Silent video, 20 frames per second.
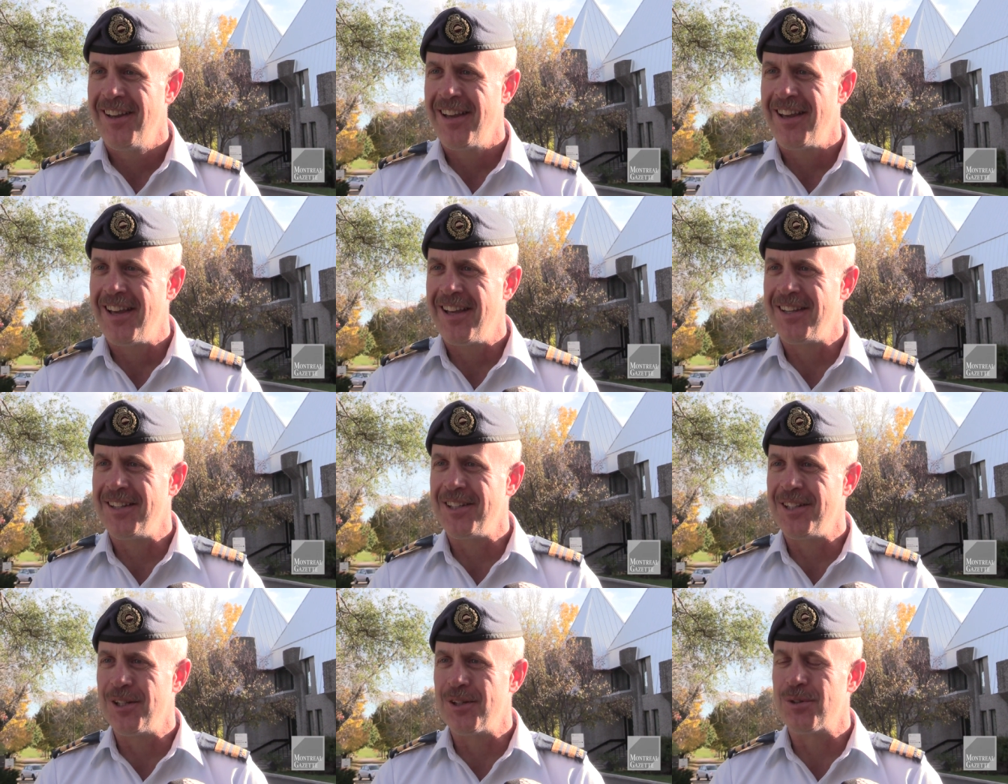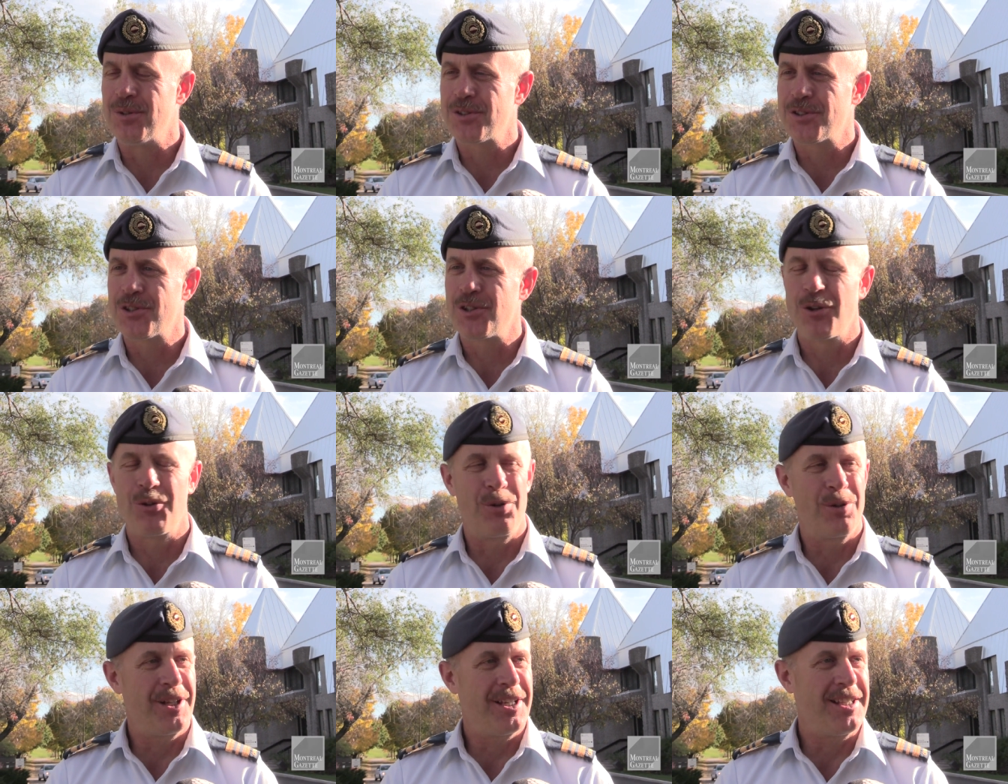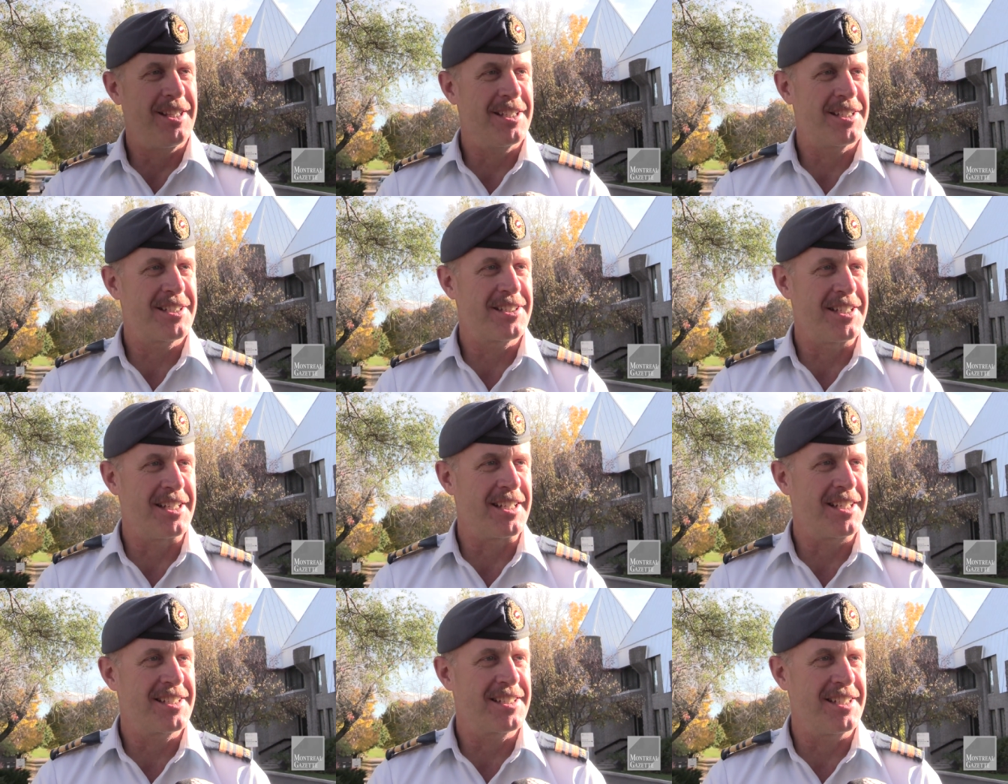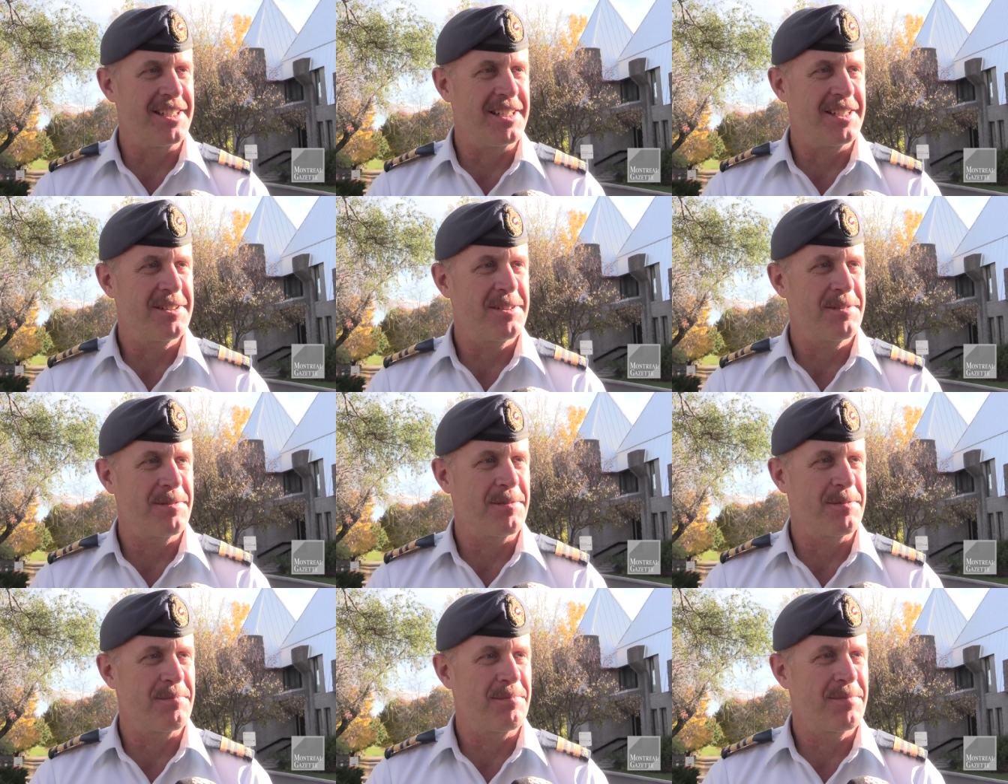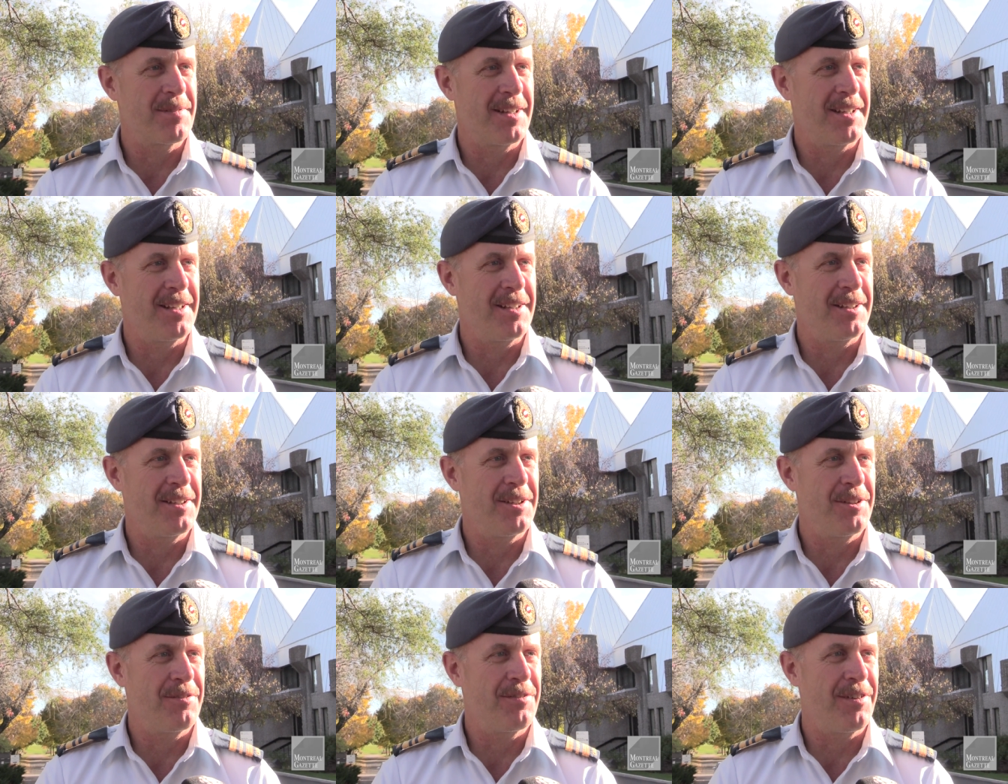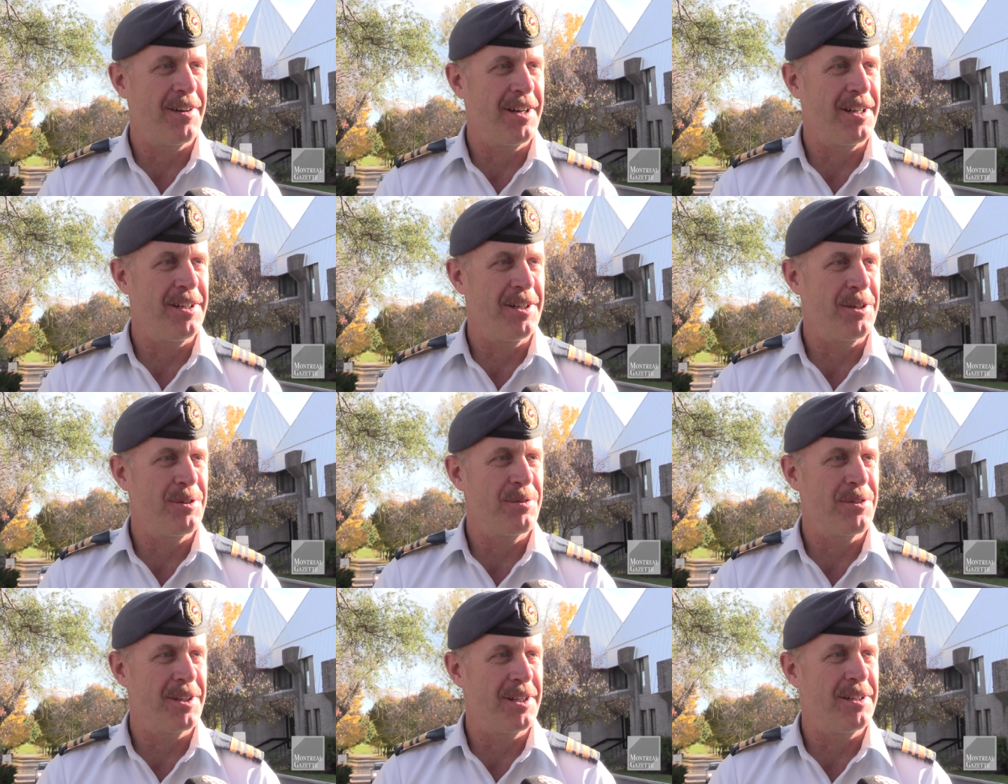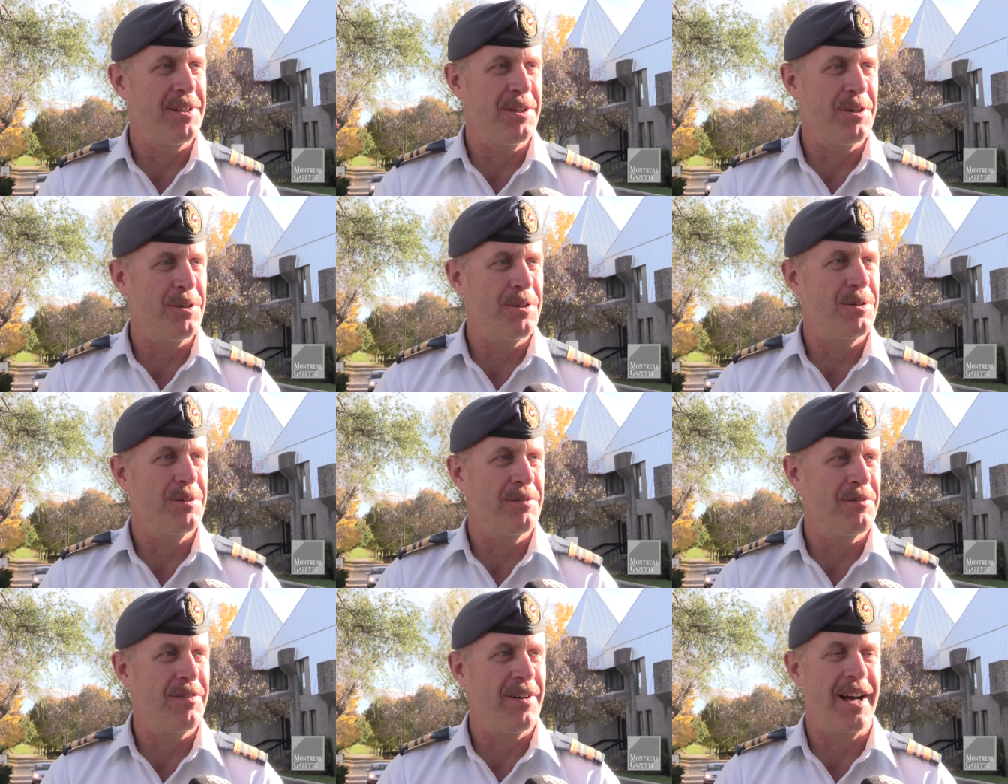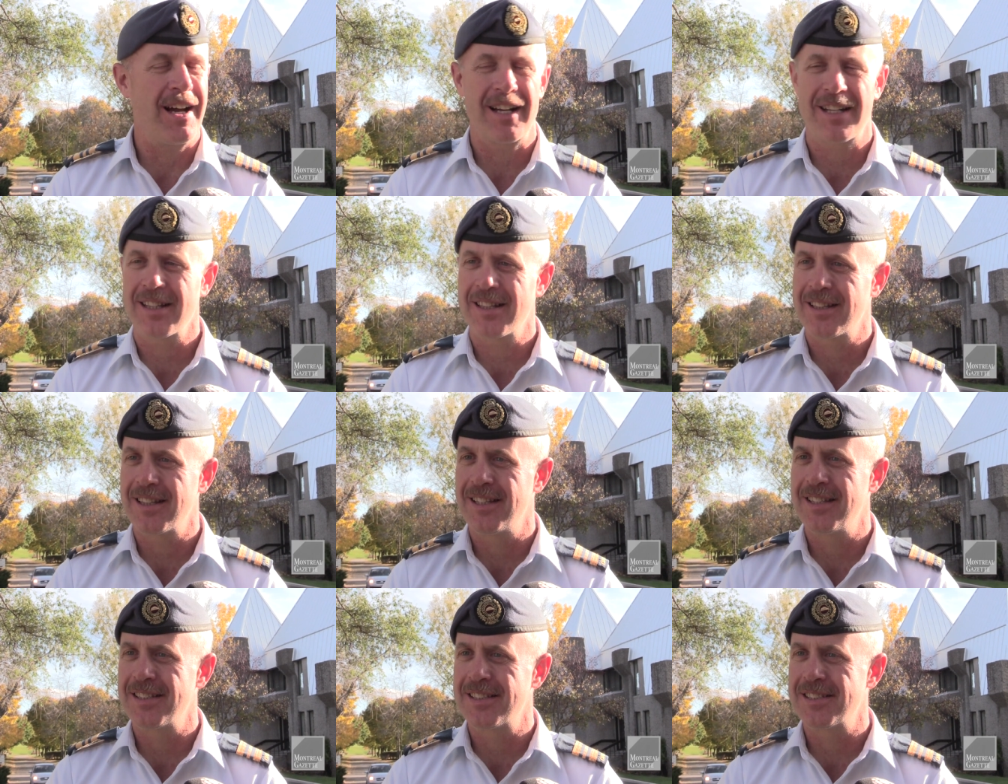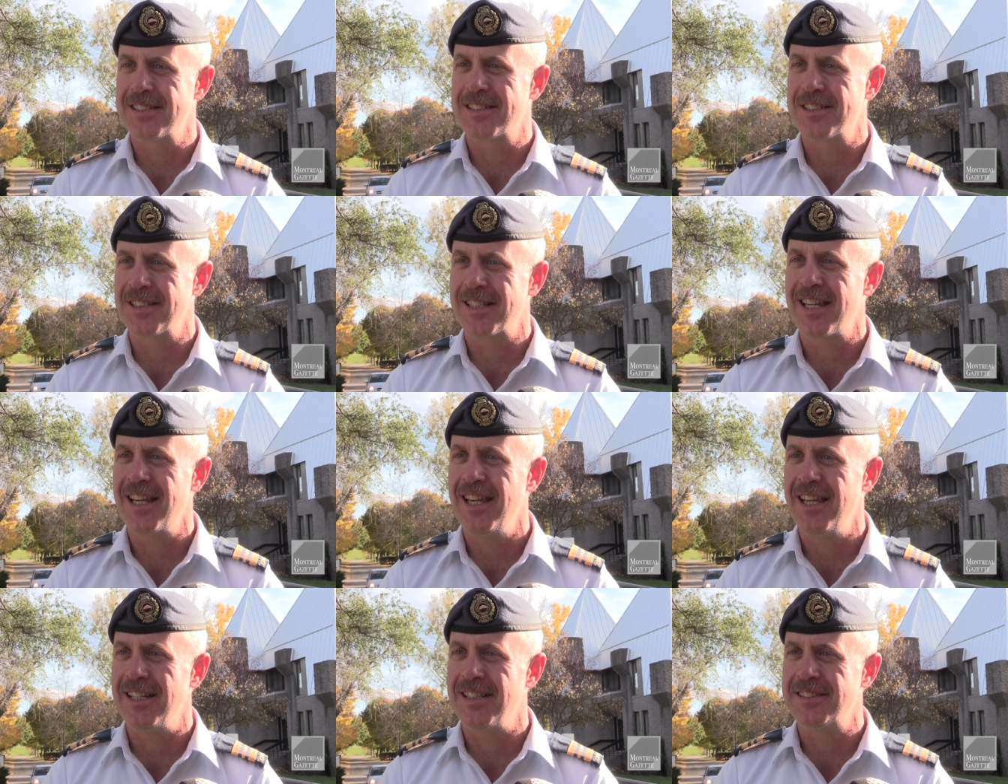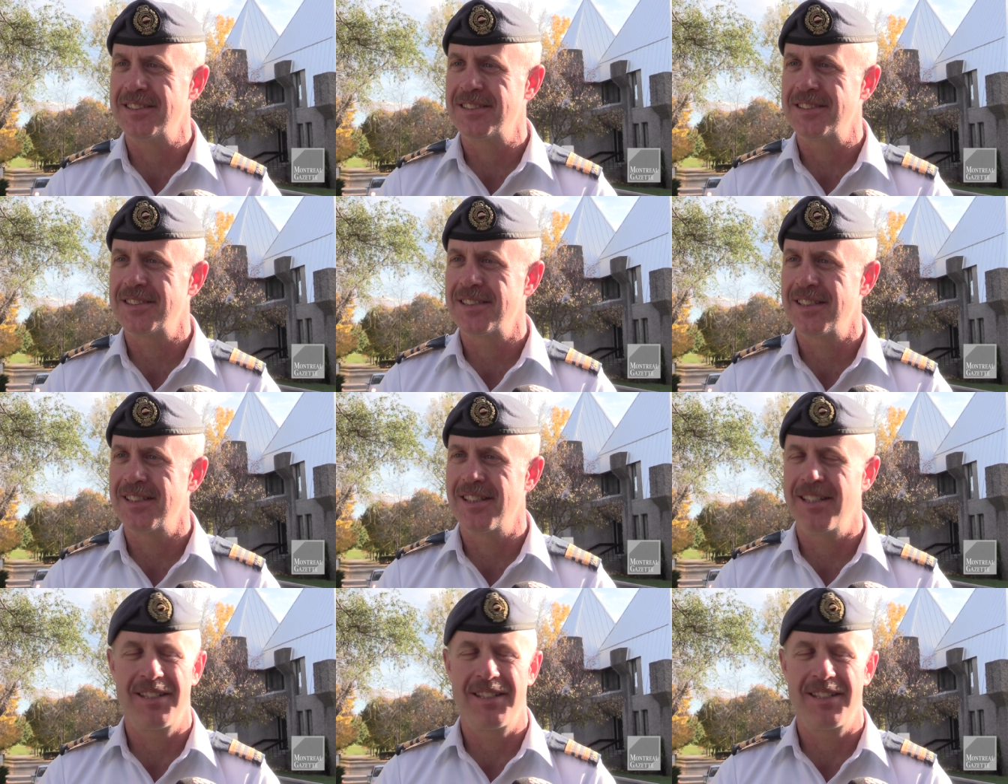And, you know, slowly this sinks in, and you find out that no, in fact, this is the case. And